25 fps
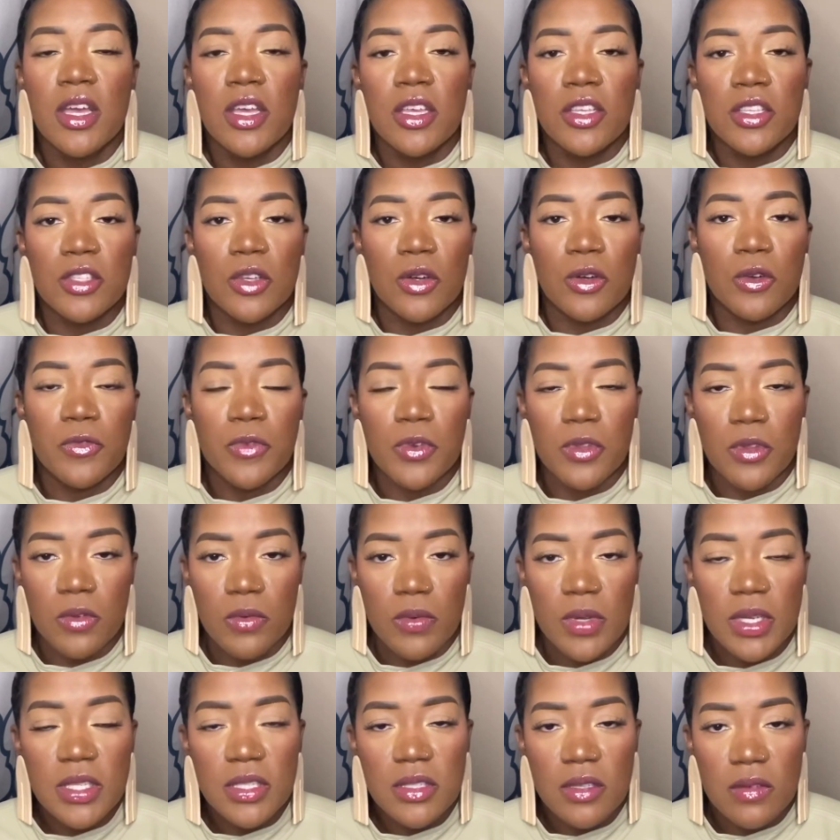So for the
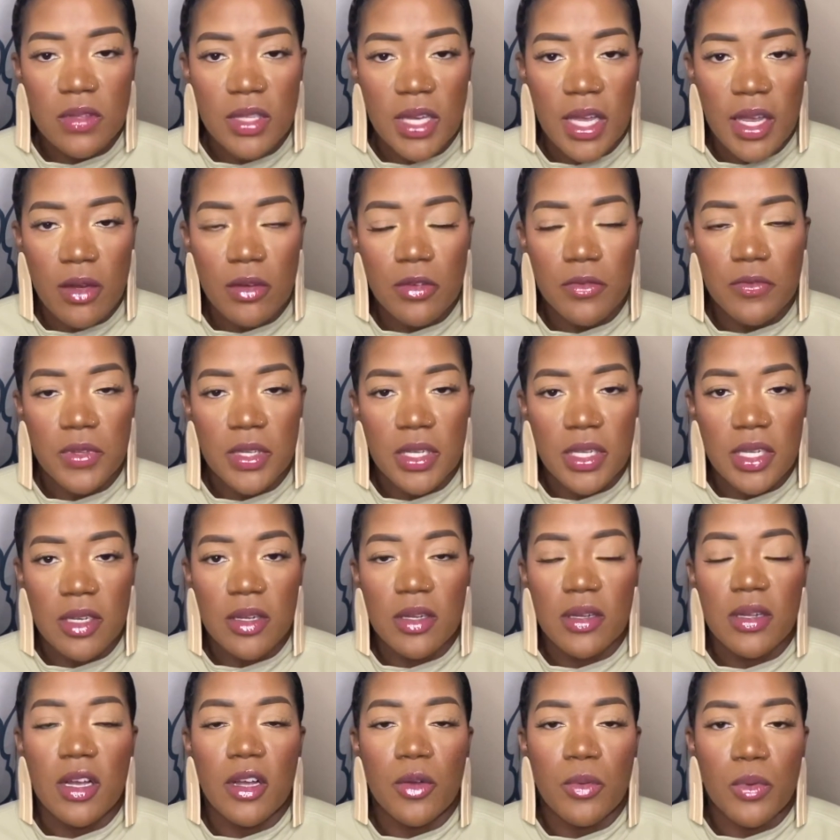rest of the outfit,
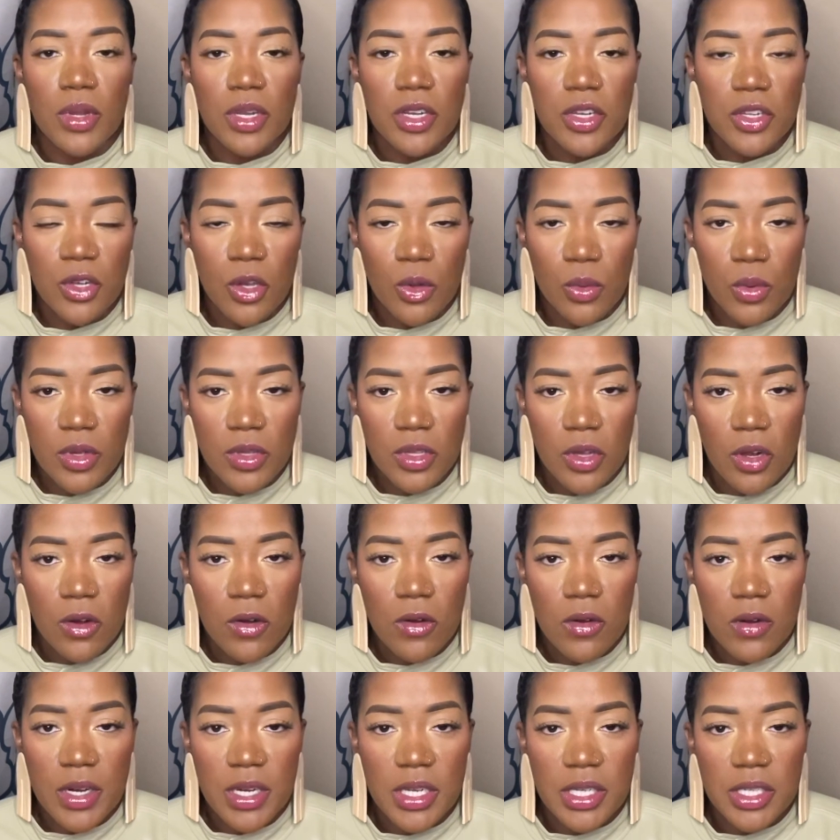I wanted to go with
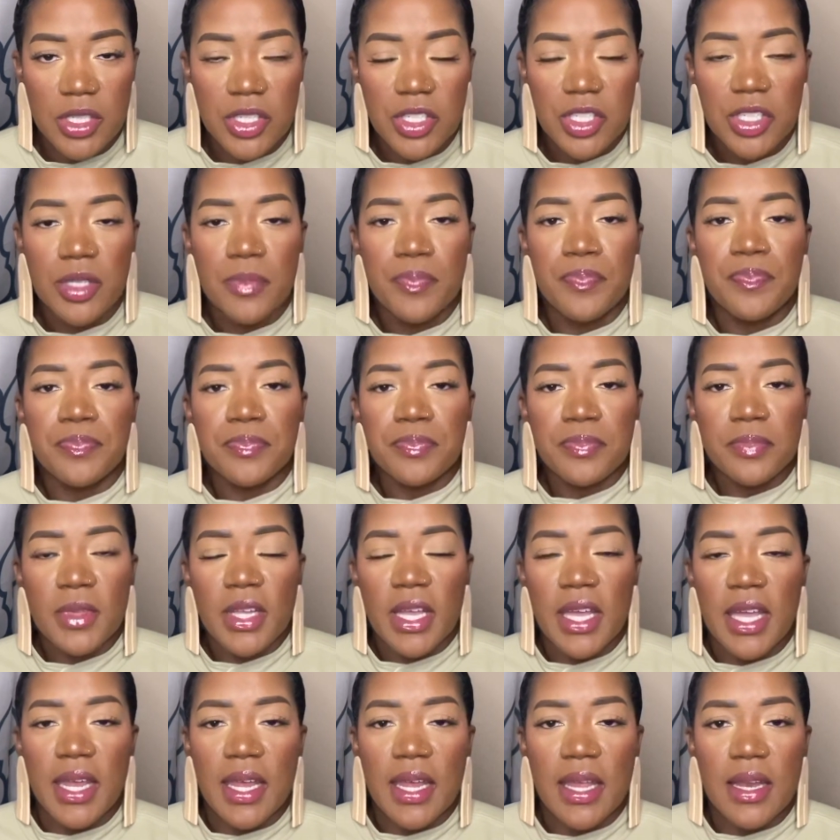orange,
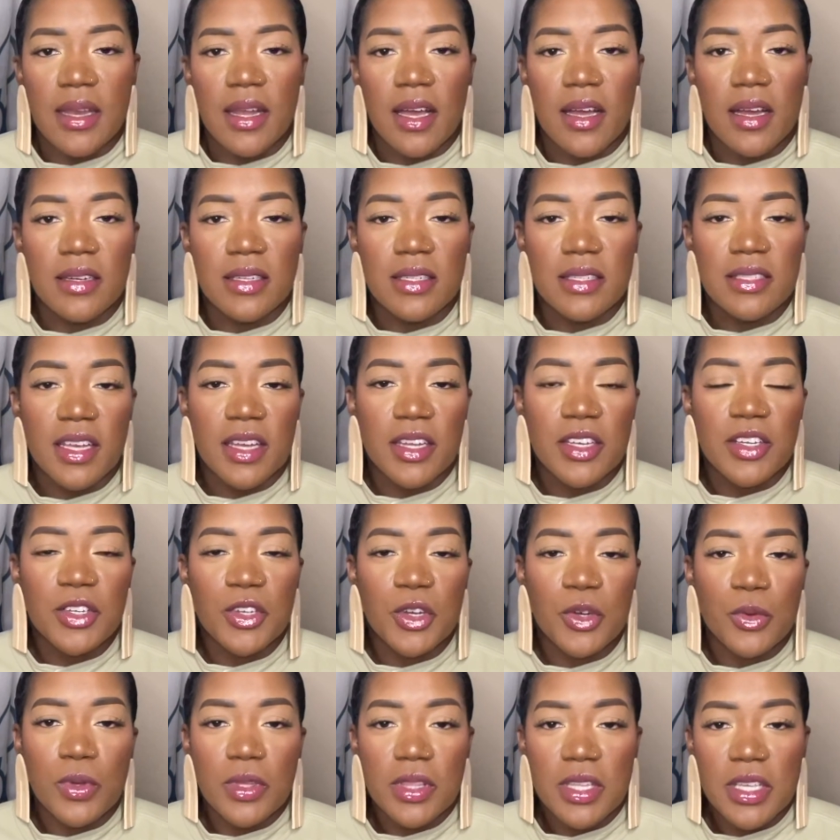and I decided to
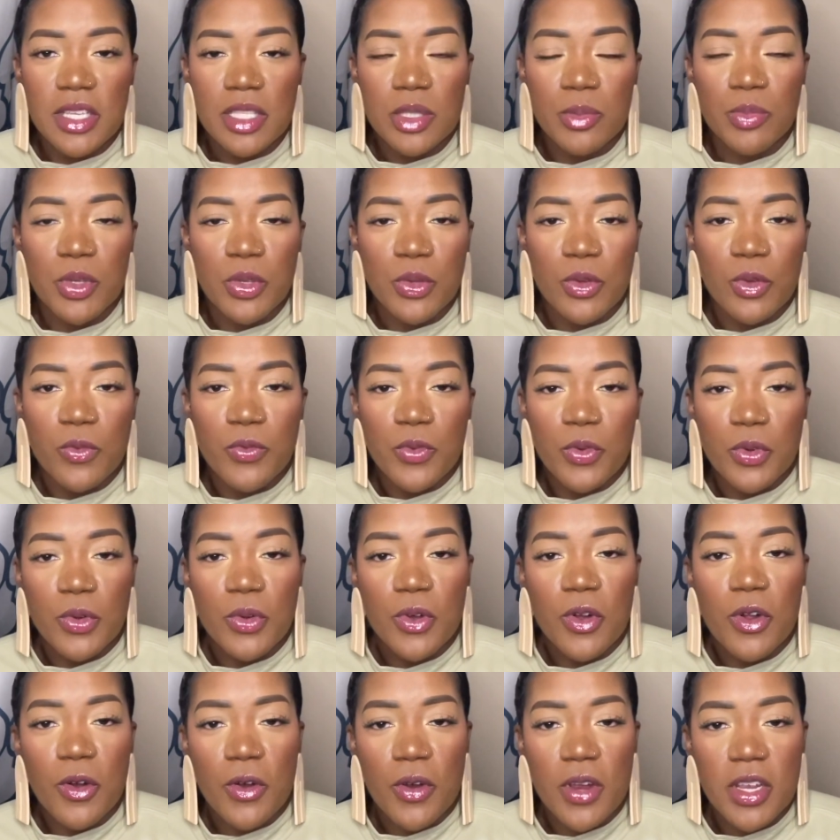go with these
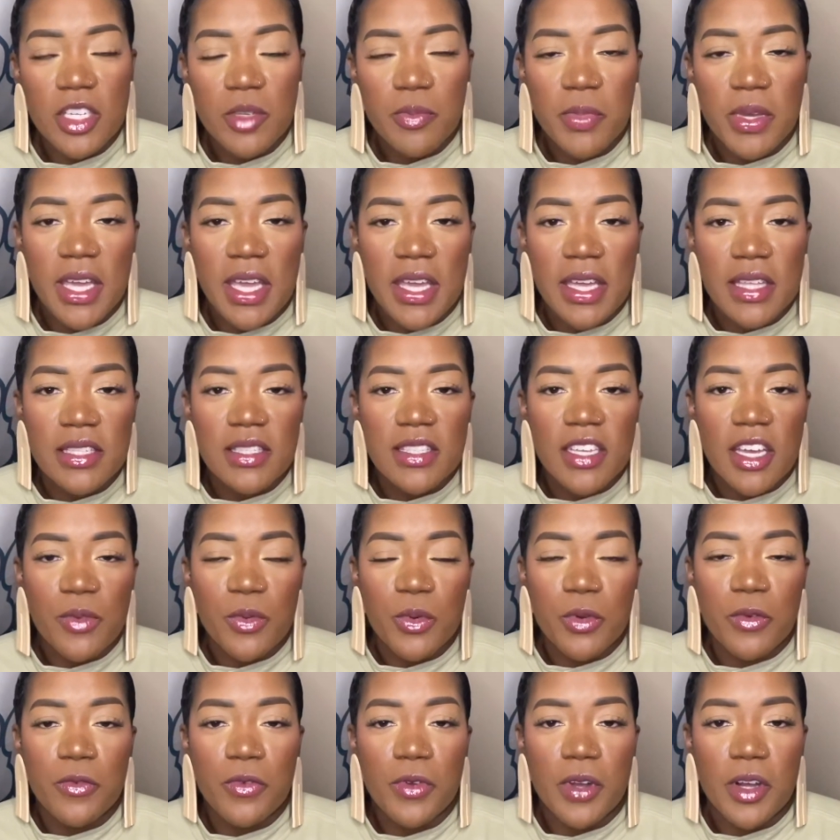beautiful orange pants that
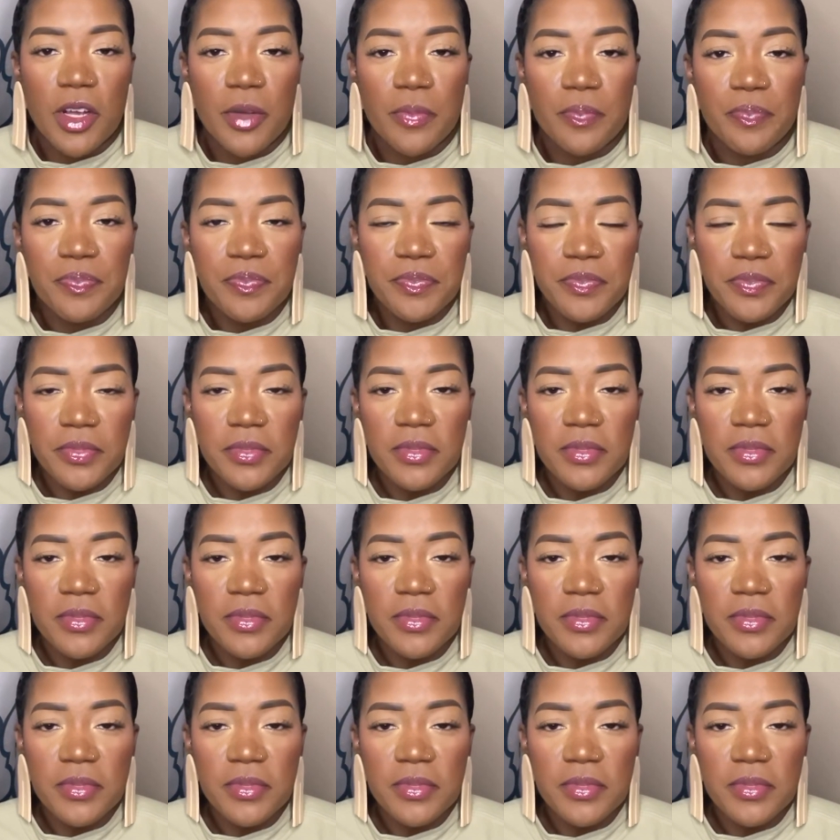were from